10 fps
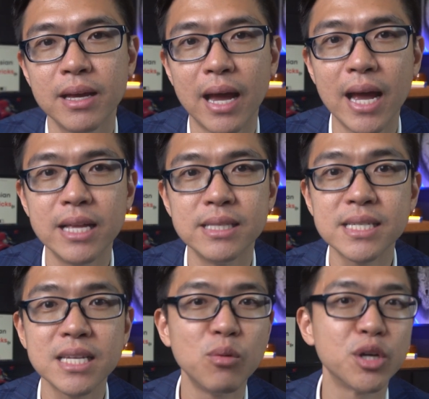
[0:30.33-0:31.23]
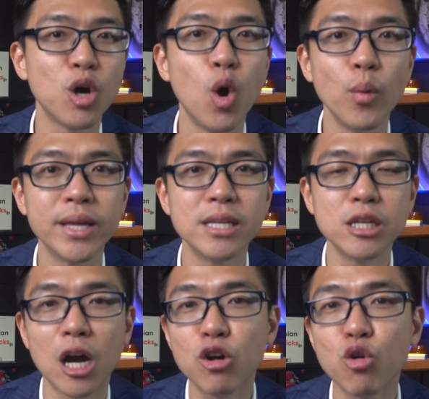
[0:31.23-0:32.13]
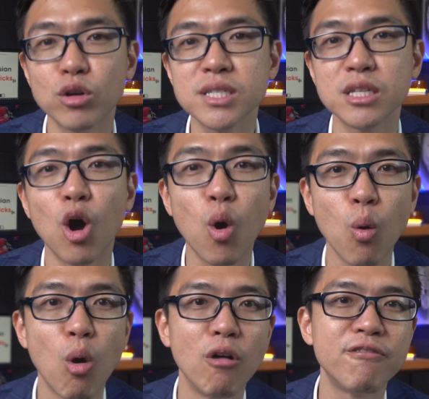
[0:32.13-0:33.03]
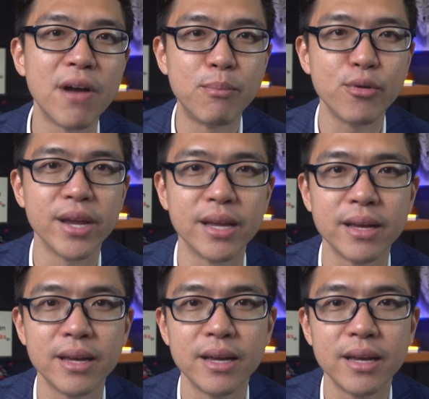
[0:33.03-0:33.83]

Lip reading: And this year, we're going to hold it across the whole of February.